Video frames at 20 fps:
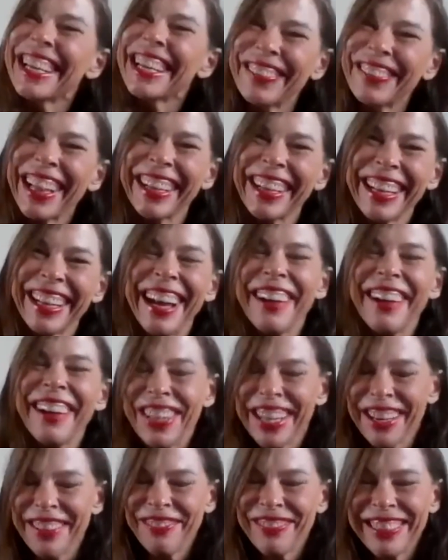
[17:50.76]
well enough. And
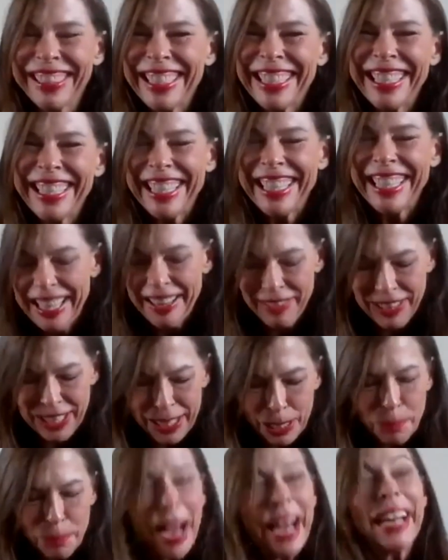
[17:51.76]
I'm, even
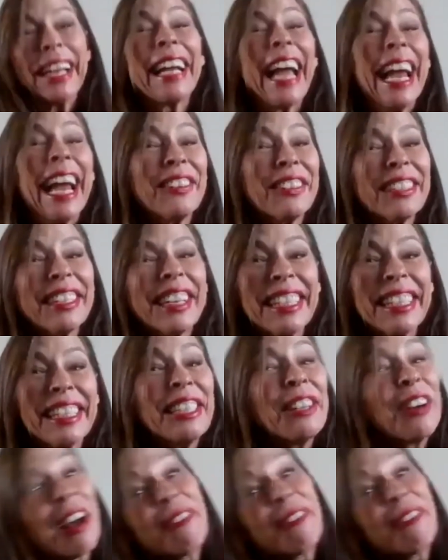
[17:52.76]
despite accounting, I
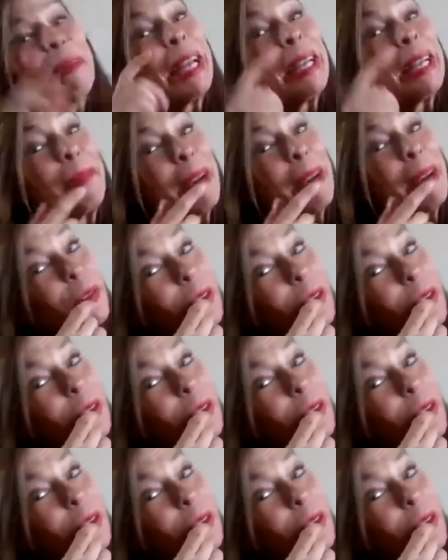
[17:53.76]
still haven't paid my